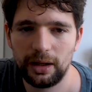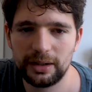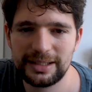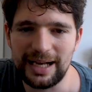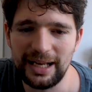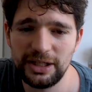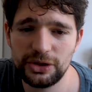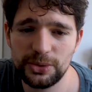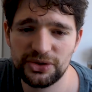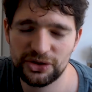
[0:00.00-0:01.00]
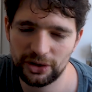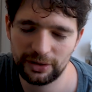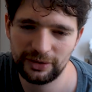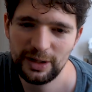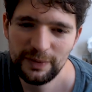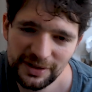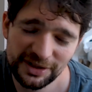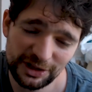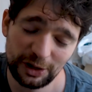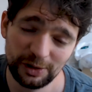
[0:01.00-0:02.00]
Dying to Serve. This
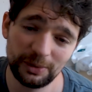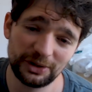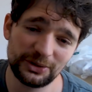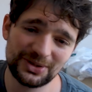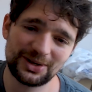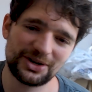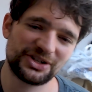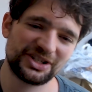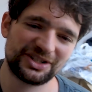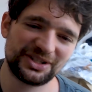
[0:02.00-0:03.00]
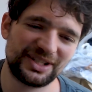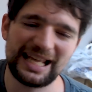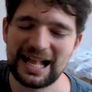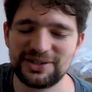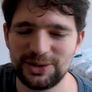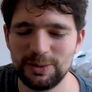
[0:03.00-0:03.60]
is another one of those cards that just gets you